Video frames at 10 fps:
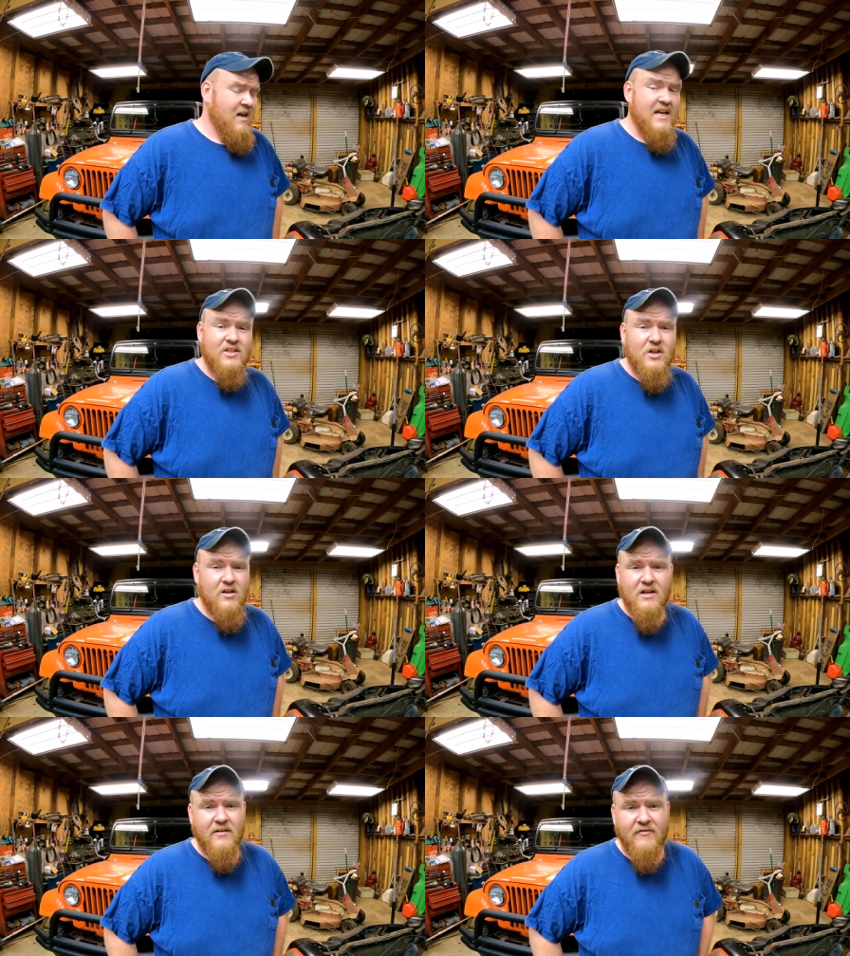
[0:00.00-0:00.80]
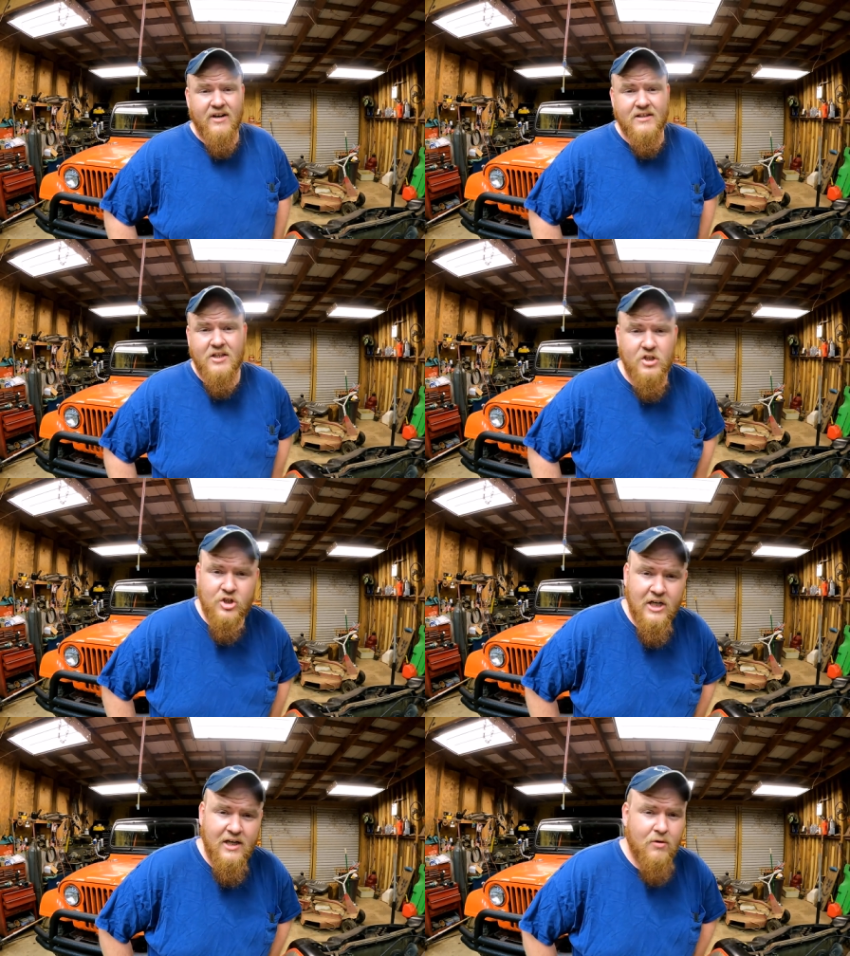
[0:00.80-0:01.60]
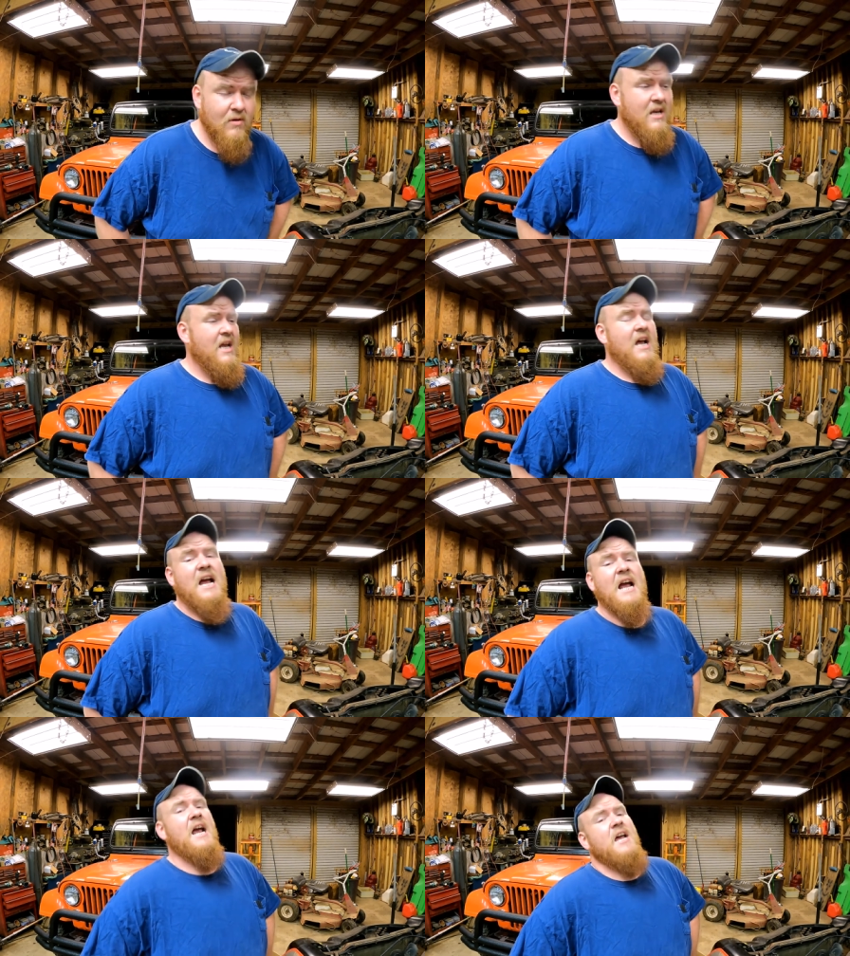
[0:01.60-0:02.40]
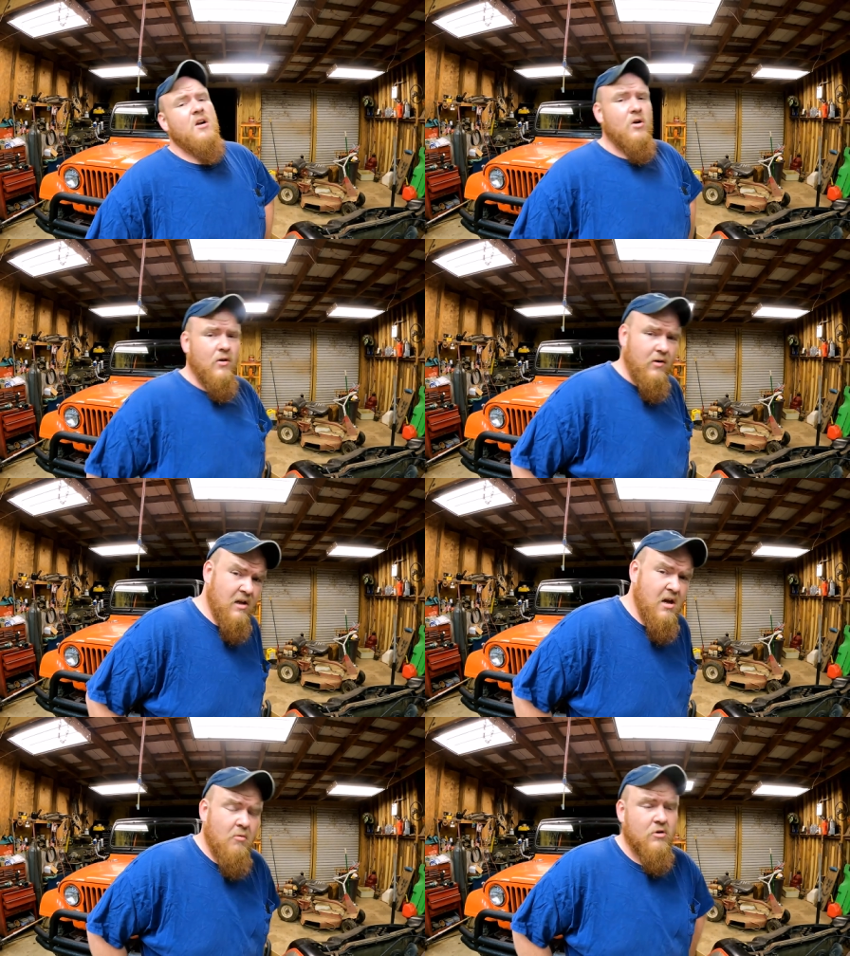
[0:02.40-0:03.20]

It's not going to affect this channel at all.